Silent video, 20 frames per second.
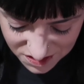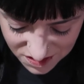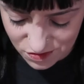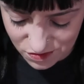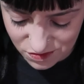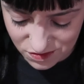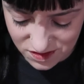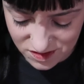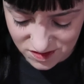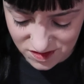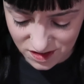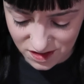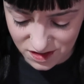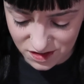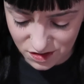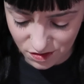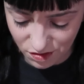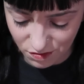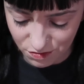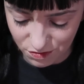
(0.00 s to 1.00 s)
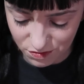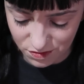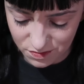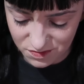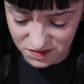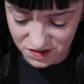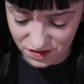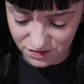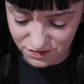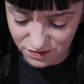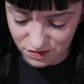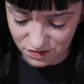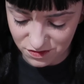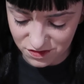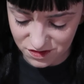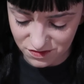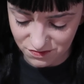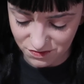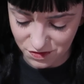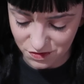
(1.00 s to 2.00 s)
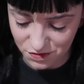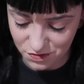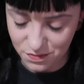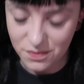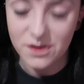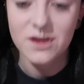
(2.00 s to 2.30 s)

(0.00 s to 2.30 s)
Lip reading: don't decide to throw themselves across the room.